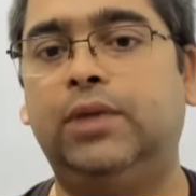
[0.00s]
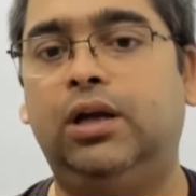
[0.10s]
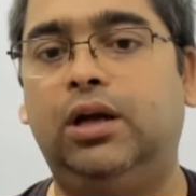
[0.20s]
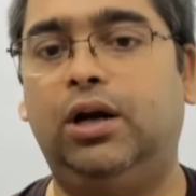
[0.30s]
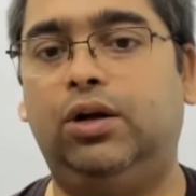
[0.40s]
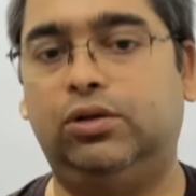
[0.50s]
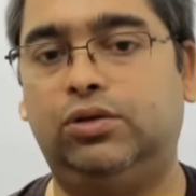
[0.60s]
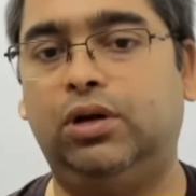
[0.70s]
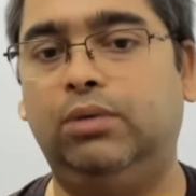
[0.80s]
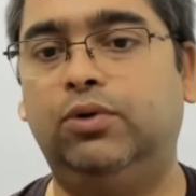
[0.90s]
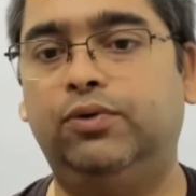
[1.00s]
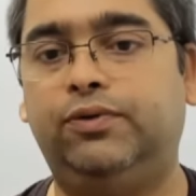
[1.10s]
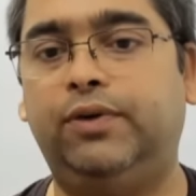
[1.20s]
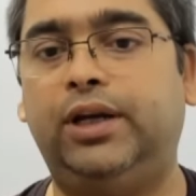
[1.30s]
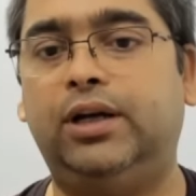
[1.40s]
It also removes
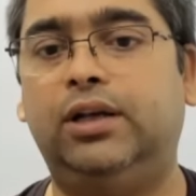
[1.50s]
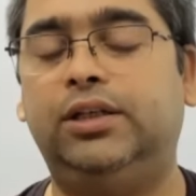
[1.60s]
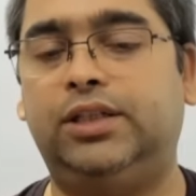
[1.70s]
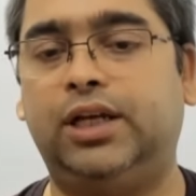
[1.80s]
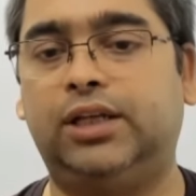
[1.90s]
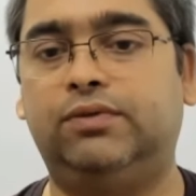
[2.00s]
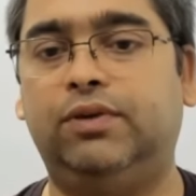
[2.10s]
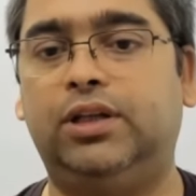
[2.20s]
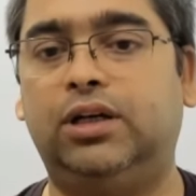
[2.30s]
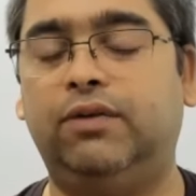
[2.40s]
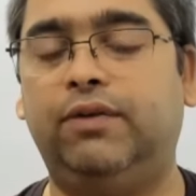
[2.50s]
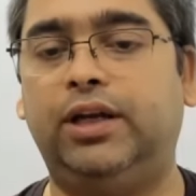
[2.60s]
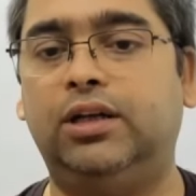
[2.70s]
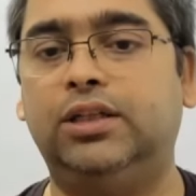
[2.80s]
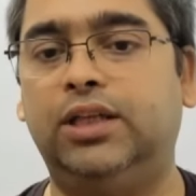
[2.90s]
vehicle. It checks whether the
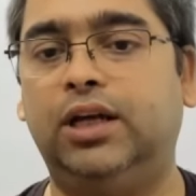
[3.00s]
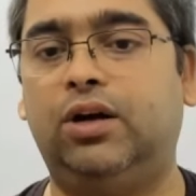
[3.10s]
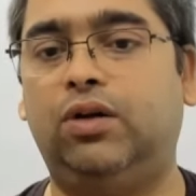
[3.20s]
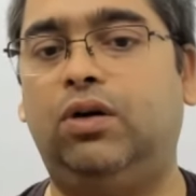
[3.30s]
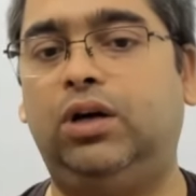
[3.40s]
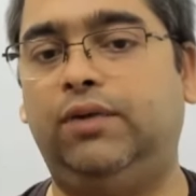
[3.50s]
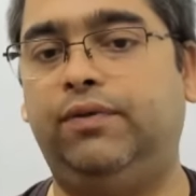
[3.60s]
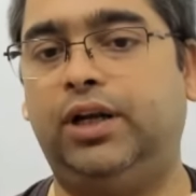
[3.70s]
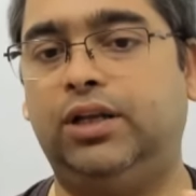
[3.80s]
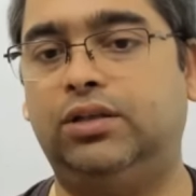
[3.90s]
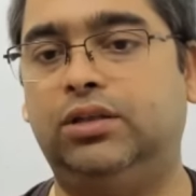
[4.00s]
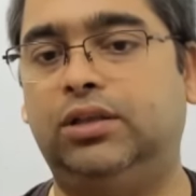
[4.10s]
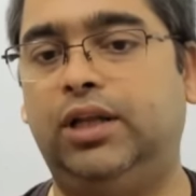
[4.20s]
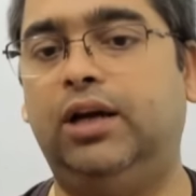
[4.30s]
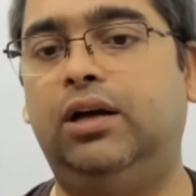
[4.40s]
vehicle is there or not. If it is
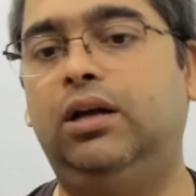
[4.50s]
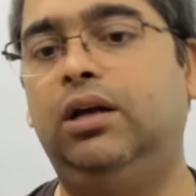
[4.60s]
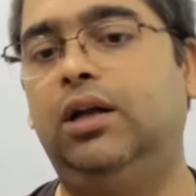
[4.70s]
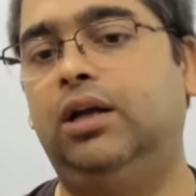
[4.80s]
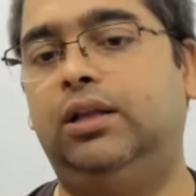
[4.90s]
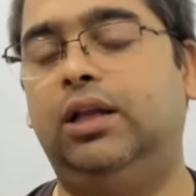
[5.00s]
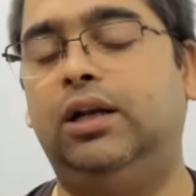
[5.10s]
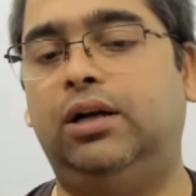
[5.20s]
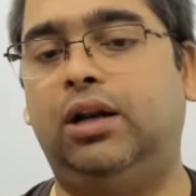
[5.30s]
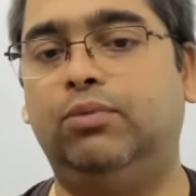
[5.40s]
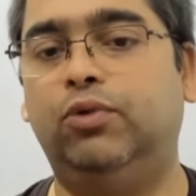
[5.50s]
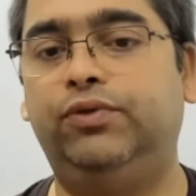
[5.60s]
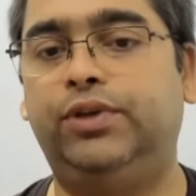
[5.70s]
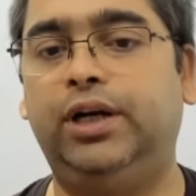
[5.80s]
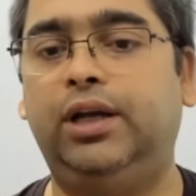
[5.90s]
there, then it
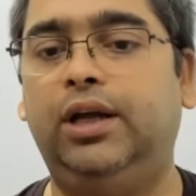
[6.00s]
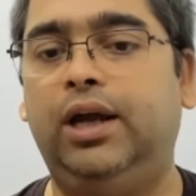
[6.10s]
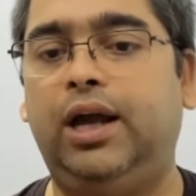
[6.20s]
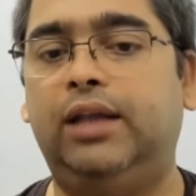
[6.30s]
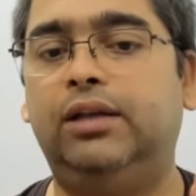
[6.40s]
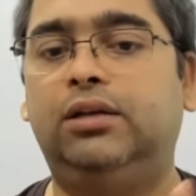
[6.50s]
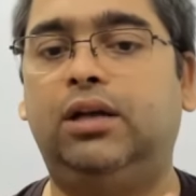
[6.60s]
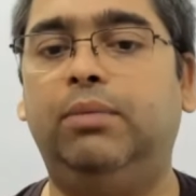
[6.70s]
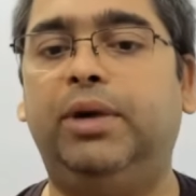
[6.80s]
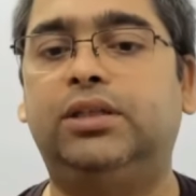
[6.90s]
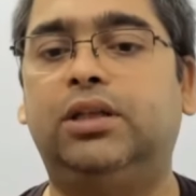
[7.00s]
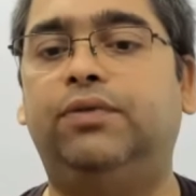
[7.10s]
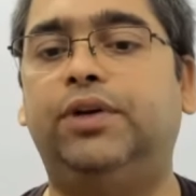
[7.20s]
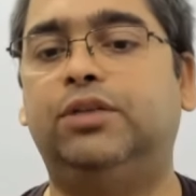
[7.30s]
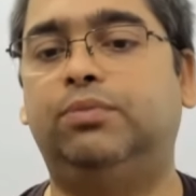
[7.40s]
removes it and increments the
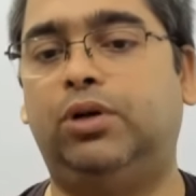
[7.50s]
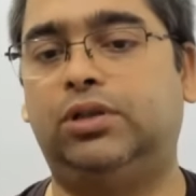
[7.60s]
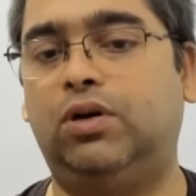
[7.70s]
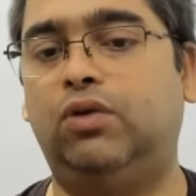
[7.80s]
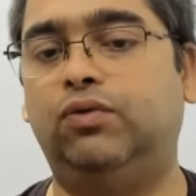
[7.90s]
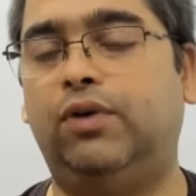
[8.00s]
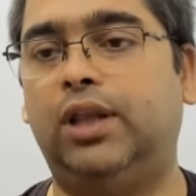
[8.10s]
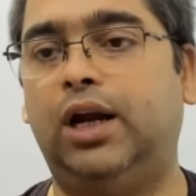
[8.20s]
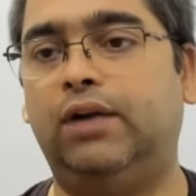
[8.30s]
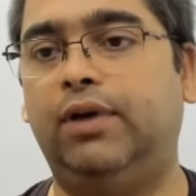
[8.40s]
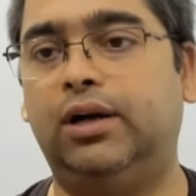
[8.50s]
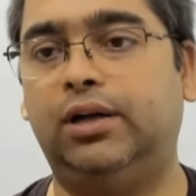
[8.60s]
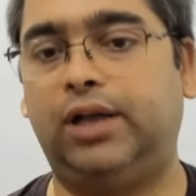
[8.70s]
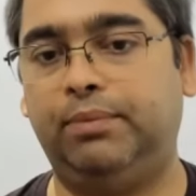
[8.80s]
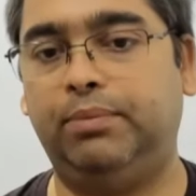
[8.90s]
free spots count for that vehicle
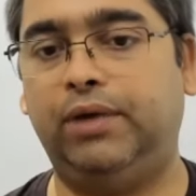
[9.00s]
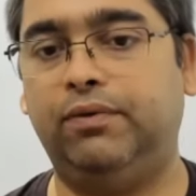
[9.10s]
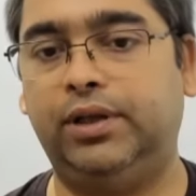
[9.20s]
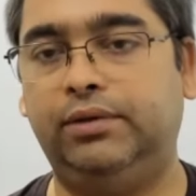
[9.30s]
type by 1.